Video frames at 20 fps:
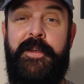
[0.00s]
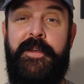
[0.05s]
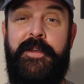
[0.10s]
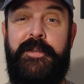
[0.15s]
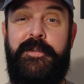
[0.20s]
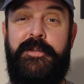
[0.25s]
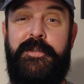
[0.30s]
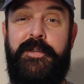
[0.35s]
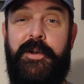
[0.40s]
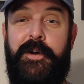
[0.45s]

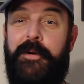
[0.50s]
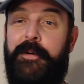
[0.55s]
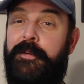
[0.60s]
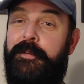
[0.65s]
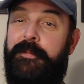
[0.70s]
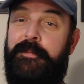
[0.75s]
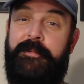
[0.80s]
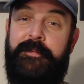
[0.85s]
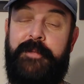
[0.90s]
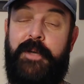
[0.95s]
So
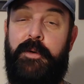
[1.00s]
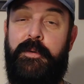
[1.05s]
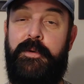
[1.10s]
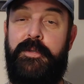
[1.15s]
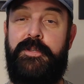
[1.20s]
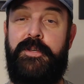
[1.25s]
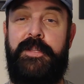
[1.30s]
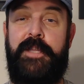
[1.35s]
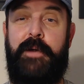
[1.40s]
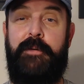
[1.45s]
always
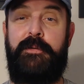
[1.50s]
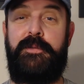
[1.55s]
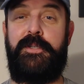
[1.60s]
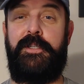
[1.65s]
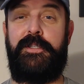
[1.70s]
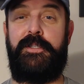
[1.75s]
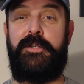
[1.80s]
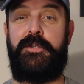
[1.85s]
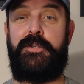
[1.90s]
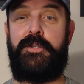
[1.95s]
thought that was a
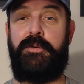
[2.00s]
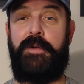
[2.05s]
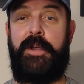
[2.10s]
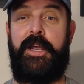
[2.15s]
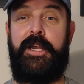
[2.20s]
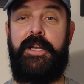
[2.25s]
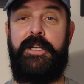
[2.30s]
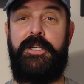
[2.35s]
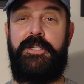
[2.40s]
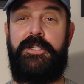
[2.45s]
little
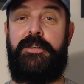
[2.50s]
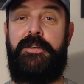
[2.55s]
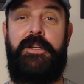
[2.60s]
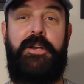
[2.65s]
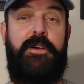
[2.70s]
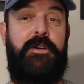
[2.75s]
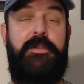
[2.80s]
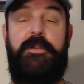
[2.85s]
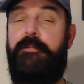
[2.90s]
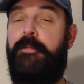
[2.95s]
strange.
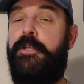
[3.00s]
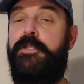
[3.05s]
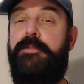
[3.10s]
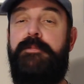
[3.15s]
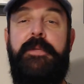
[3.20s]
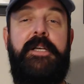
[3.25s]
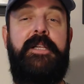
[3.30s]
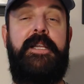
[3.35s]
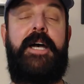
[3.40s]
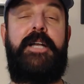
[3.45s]
There must be
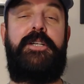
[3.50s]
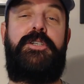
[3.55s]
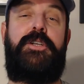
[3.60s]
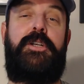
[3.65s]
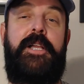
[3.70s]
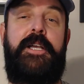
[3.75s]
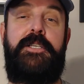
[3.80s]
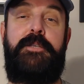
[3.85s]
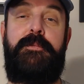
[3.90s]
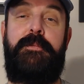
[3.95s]
a
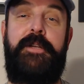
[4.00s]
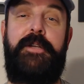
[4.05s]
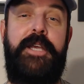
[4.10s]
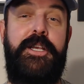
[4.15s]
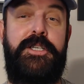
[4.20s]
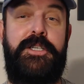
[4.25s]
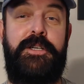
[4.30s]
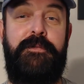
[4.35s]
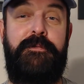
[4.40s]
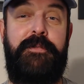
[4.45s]
logical
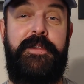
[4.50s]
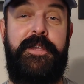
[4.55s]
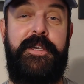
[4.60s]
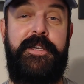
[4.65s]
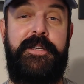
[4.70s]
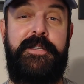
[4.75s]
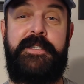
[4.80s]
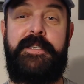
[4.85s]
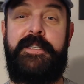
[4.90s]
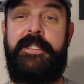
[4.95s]
explanation for
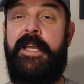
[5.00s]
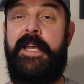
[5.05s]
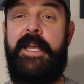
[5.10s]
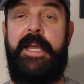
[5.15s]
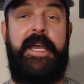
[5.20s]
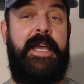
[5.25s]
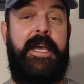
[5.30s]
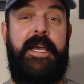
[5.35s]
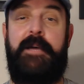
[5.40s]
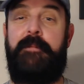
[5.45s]
this,
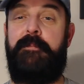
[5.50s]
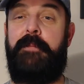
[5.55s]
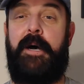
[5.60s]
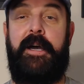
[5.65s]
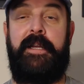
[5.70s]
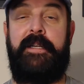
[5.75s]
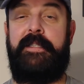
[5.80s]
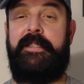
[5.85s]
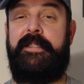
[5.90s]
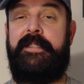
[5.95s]

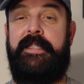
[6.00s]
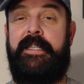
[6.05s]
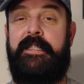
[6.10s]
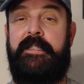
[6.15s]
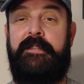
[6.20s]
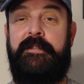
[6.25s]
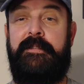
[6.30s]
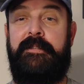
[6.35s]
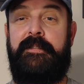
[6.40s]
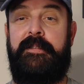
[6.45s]
but
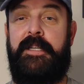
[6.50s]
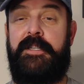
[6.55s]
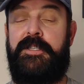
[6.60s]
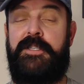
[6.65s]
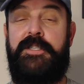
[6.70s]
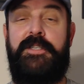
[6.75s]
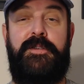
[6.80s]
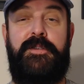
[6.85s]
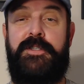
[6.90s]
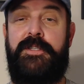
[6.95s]
it's
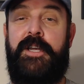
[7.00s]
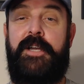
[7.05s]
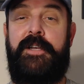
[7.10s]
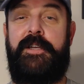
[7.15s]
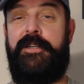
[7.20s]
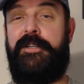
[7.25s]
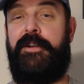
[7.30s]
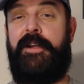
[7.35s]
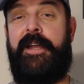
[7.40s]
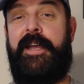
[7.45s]
still stuck
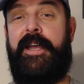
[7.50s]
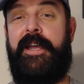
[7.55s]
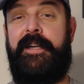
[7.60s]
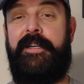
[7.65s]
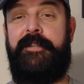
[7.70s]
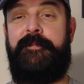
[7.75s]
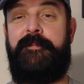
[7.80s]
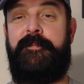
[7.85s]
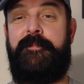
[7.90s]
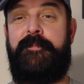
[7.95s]
in your
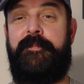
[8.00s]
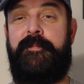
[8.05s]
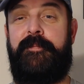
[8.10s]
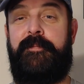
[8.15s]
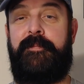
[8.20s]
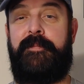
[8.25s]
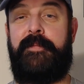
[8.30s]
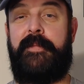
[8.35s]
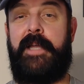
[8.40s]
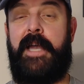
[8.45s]
head.
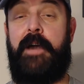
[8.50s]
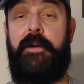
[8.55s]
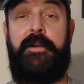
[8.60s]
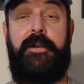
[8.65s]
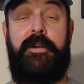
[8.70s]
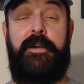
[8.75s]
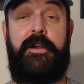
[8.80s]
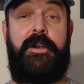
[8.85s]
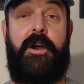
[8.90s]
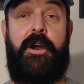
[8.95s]
How
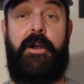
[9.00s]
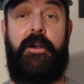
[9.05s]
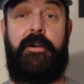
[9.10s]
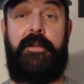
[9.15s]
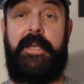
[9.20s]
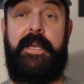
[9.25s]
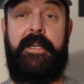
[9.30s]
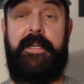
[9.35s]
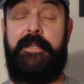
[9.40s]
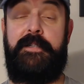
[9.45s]
did a car
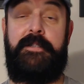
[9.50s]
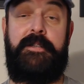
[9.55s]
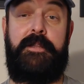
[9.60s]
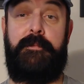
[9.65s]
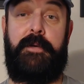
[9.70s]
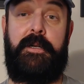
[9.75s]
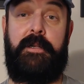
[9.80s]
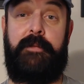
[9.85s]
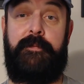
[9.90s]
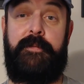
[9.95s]
get into the
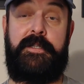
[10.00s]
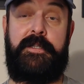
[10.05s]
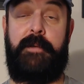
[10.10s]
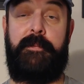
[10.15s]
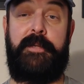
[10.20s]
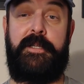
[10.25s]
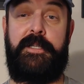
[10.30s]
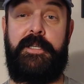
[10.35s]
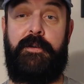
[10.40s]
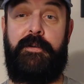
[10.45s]
middle of a
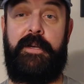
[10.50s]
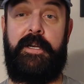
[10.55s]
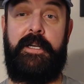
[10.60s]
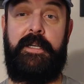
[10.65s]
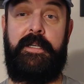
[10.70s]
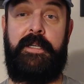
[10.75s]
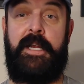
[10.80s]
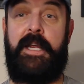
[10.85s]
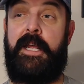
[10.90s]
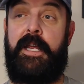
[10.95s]

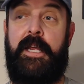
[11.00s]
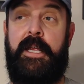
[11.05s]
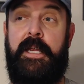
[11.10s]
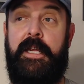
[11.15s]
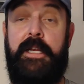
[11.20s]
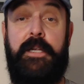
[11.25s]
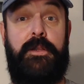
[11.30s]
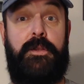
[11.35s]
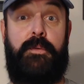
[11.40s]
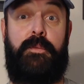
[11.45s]
cemetery
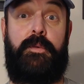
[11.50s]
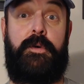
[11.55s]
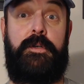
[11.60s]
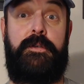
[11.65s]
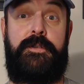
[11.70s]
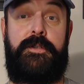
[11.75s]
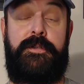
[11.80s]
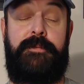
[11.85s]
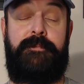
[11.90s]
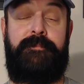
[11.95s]
in the
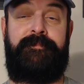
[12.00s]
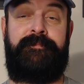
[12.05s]
woods?